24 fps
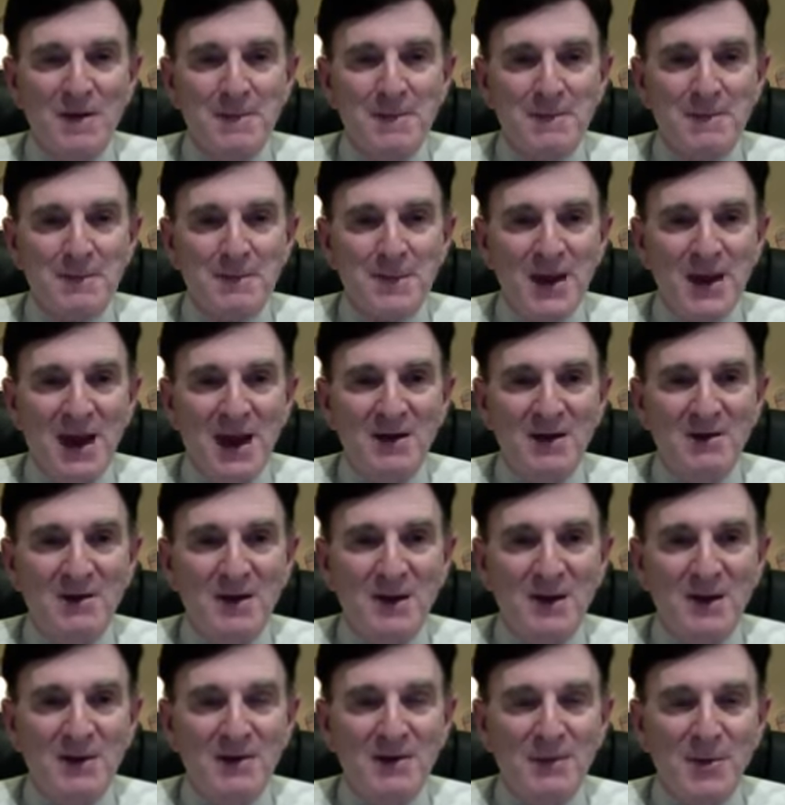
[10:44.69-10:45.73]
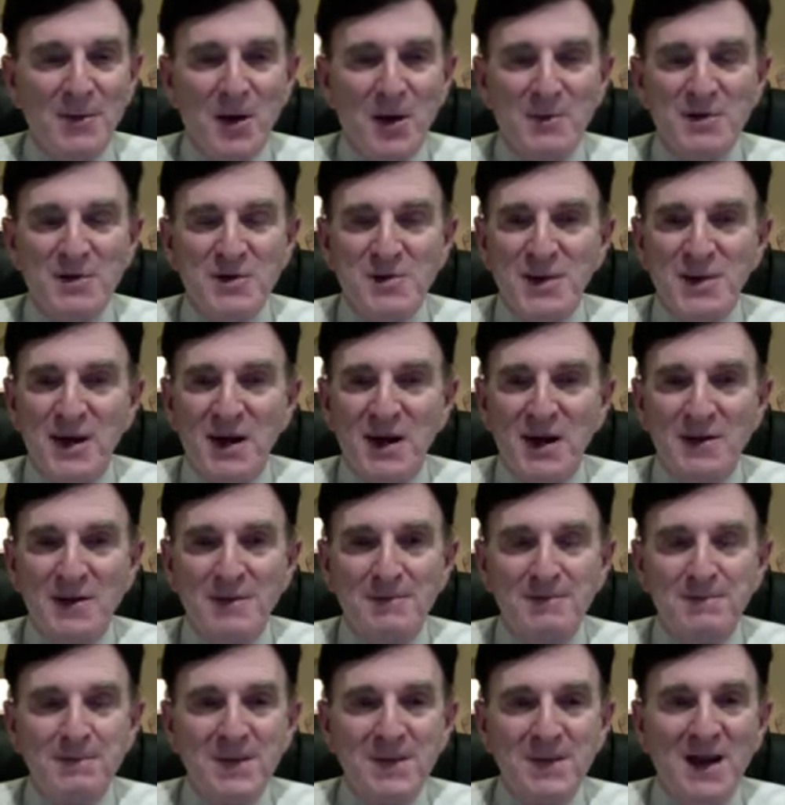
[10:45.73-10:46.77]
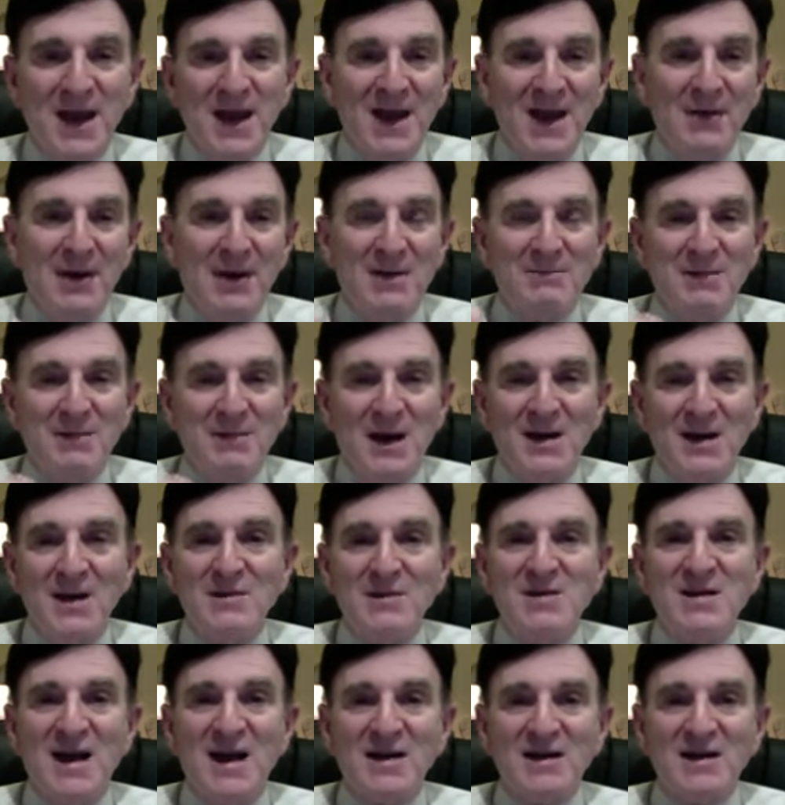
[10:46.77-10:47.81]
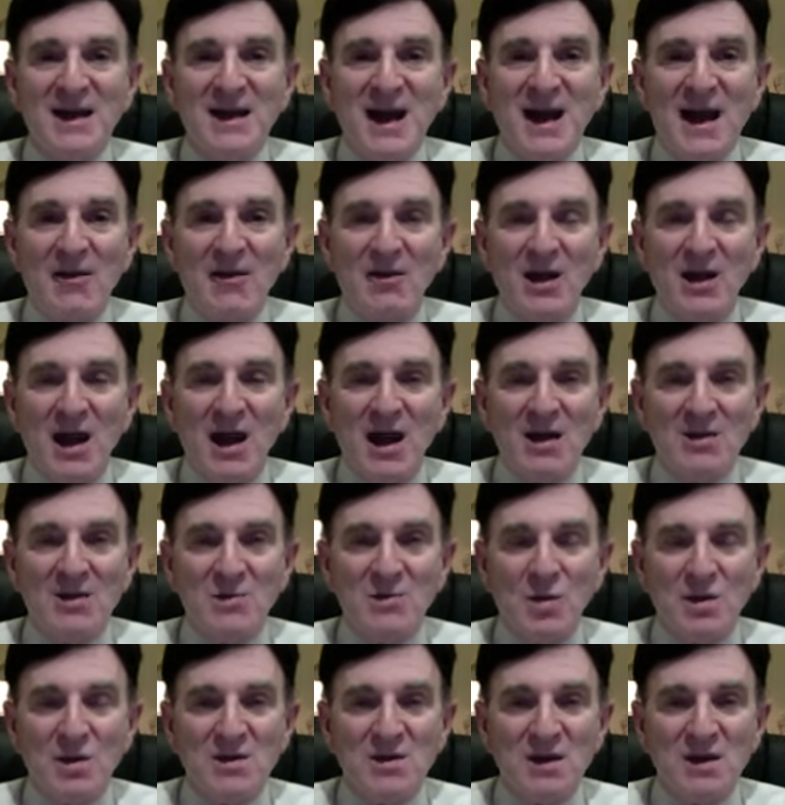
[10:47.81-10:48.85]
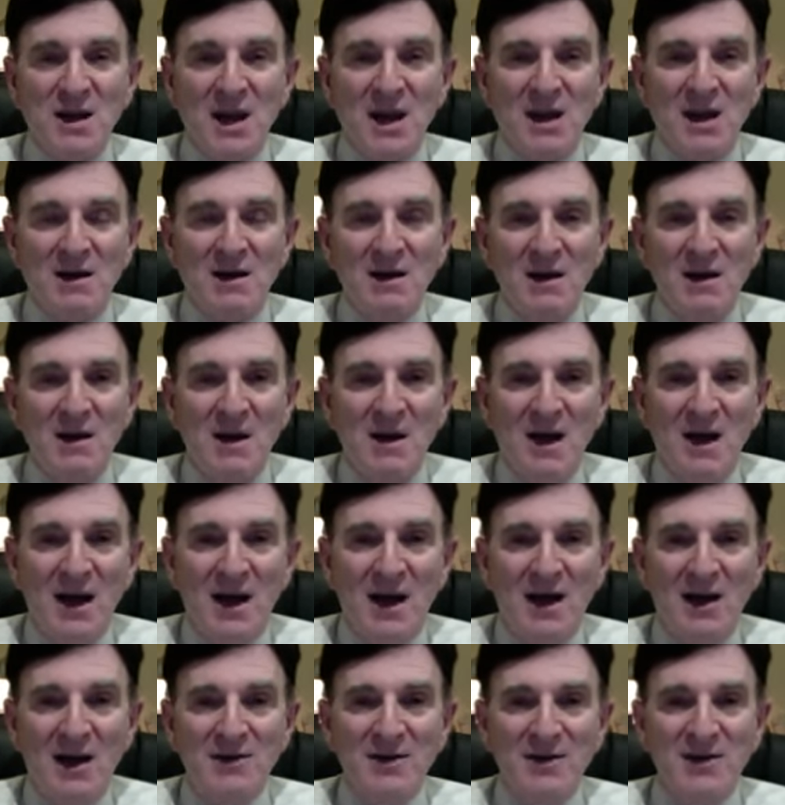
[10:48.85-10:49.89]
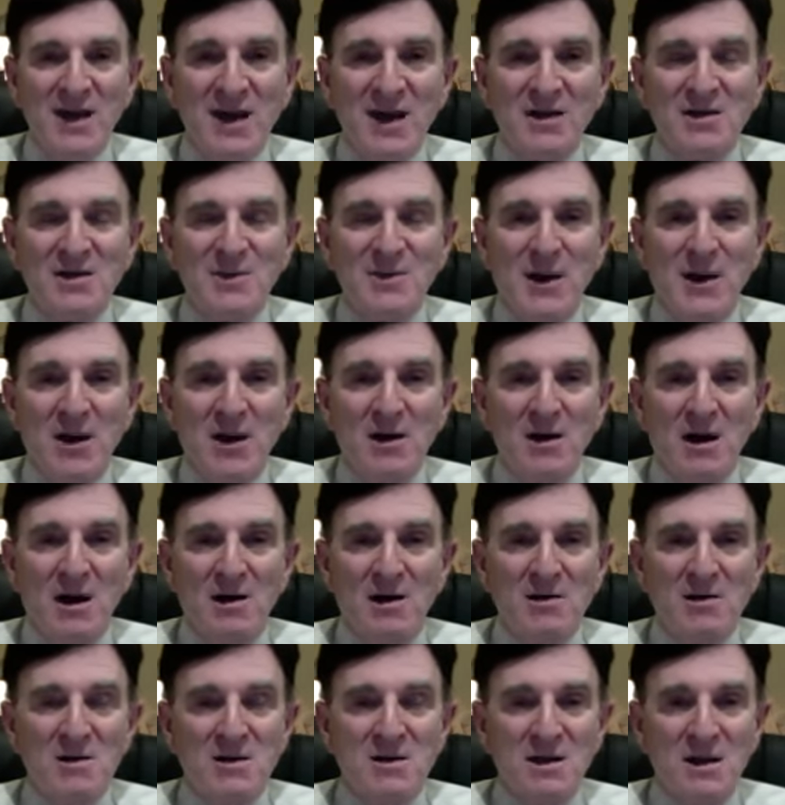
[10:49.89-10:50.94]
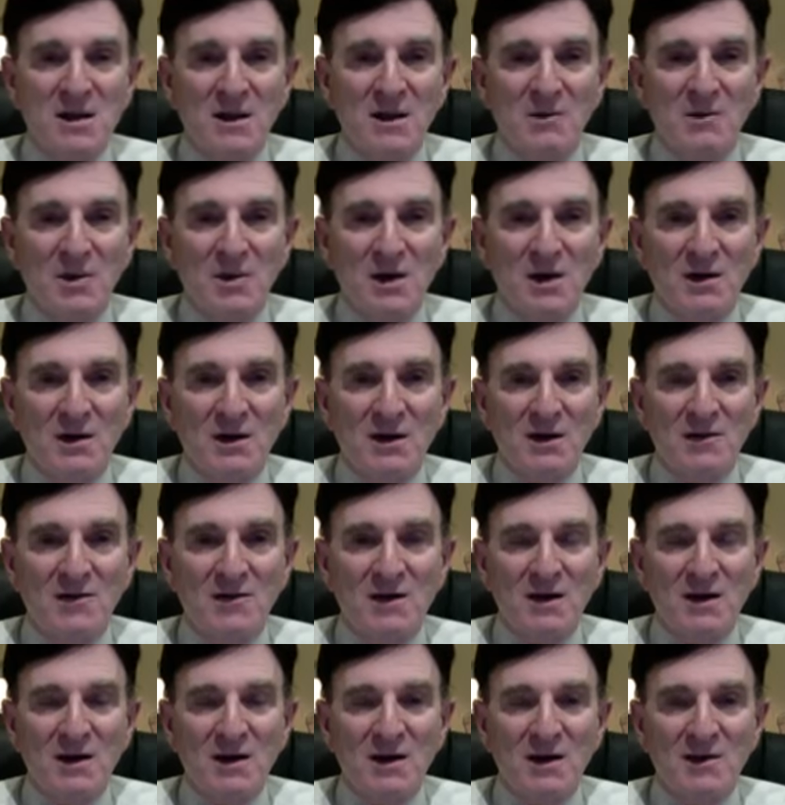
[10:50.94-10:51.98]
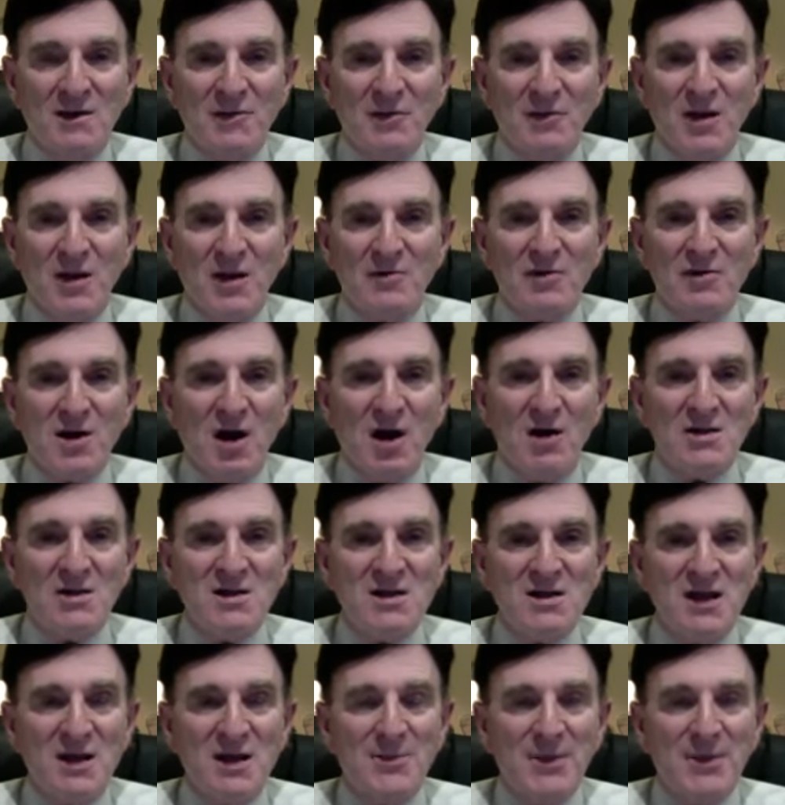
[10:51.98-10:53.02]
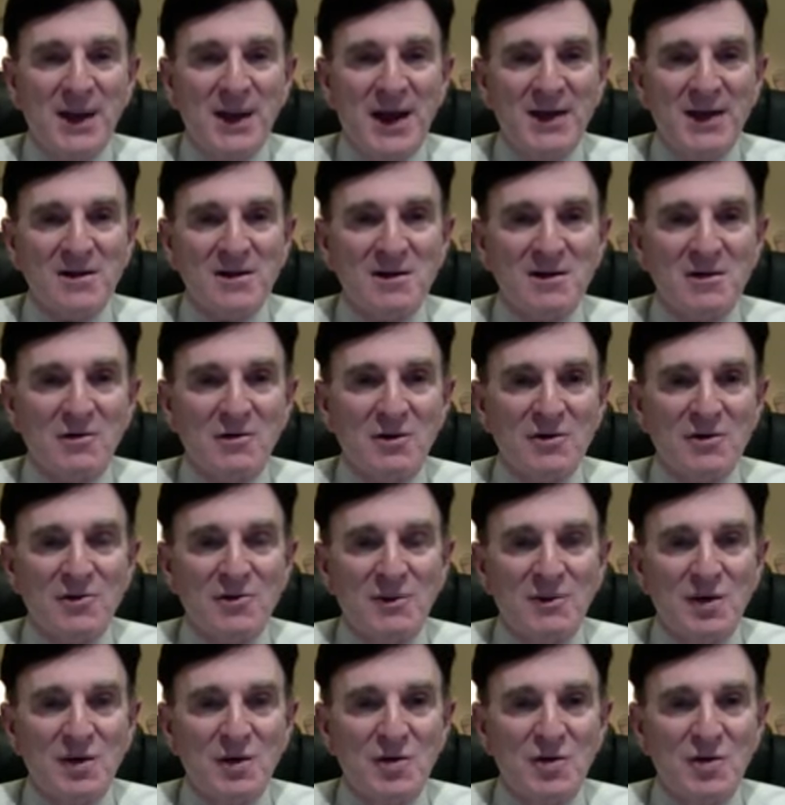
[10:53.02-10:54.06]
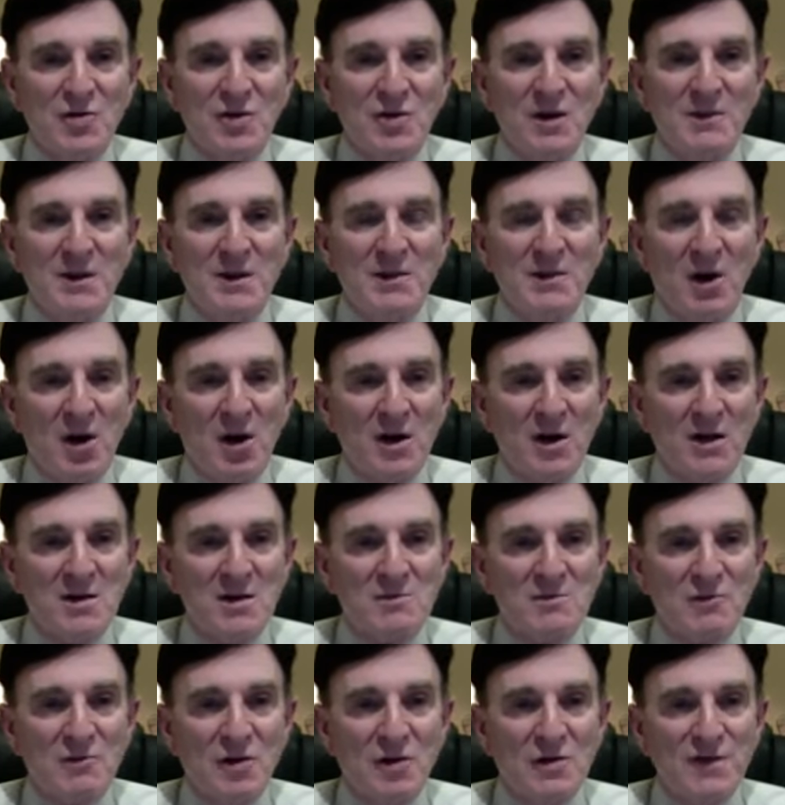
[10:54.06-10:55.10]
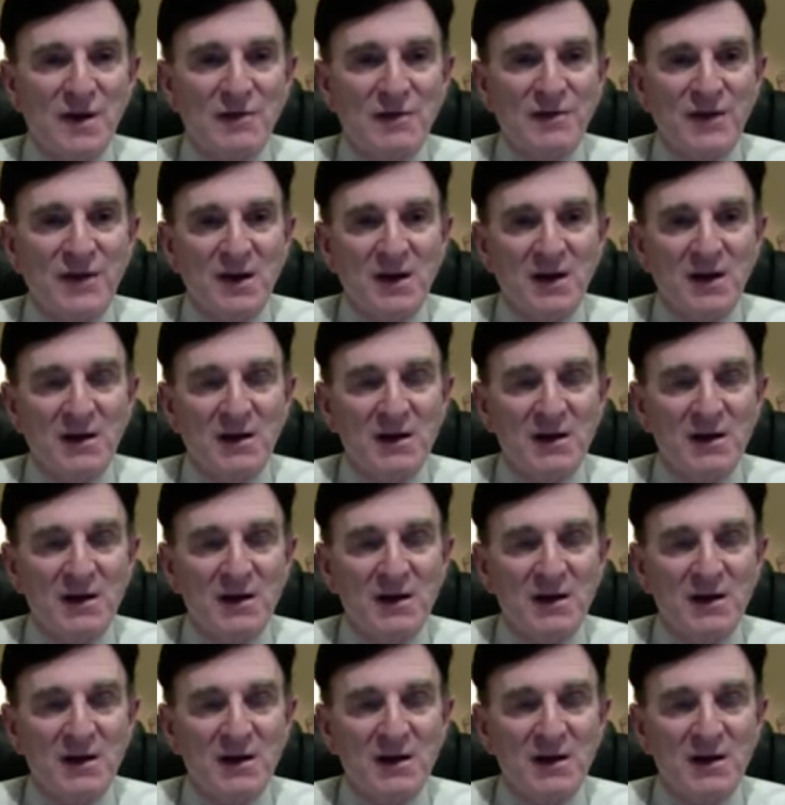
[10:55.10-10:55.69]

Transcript: and the purpose behind it. Anyway, my name is Dr. Cary Ganz, once again. The Dental Spa, Garden City. We're here in the 300 Garden City Plaza, across from the new Neiman Marcus, Roosevelt Field,